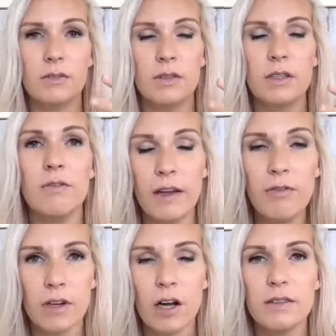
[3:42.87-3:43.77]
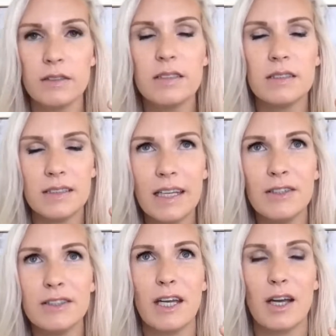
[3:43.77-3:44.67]
invite for
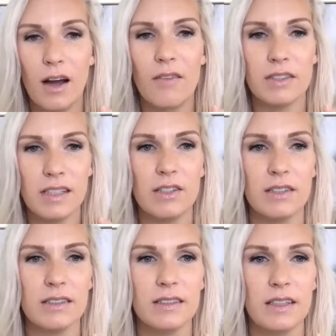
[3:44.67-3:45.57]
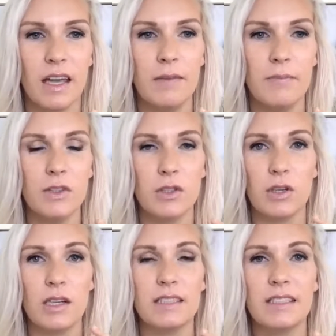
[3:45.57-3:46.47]
sales conversations. Okay, so you're
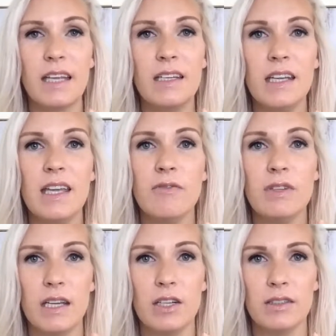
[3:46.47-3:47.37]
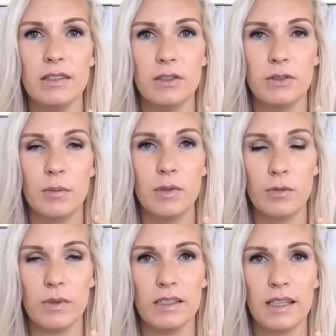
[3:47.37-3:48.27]
going to send invitations. So number
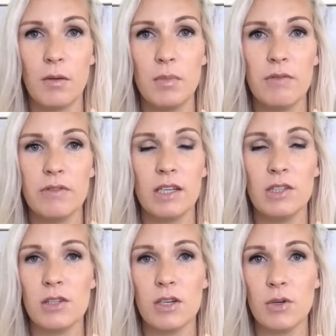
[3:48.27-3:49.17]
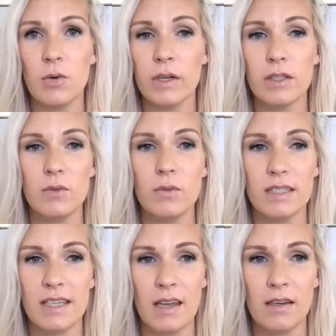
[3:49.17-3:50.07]
three is how many invitations are you going to
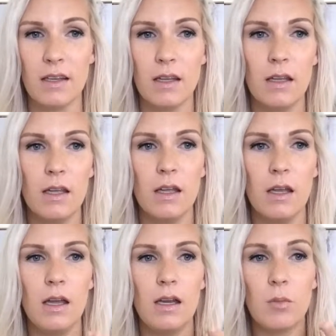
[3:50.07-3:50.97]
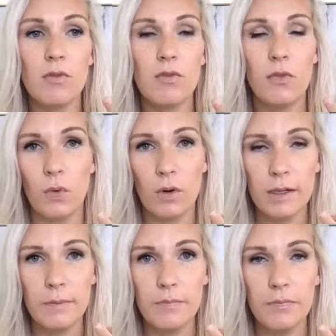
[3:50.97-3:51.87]
send? Number
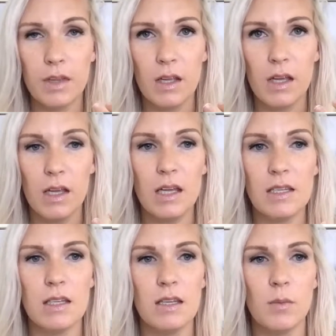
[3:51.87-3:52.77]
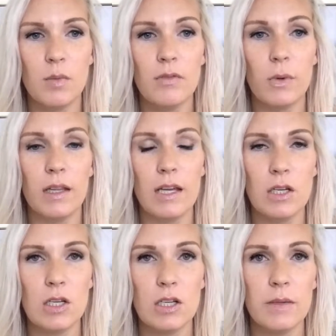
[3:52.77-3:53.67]
four is the number of
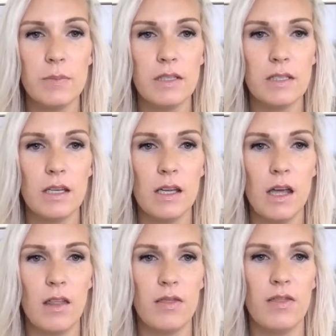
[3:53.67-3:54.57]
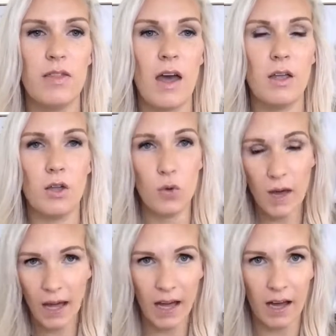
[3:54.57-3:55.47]
relationships that you
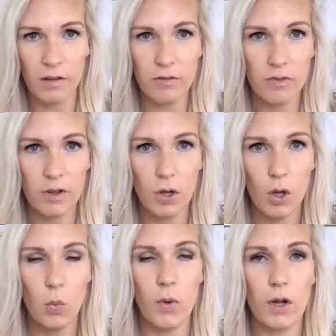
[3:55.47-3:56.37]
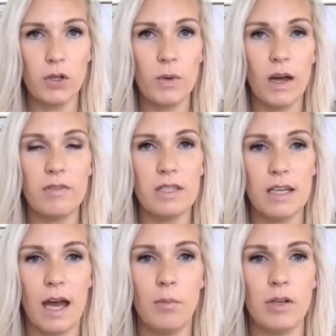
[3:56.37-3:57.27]
have where you have
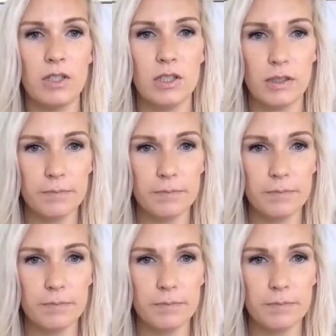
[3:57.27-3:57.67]
established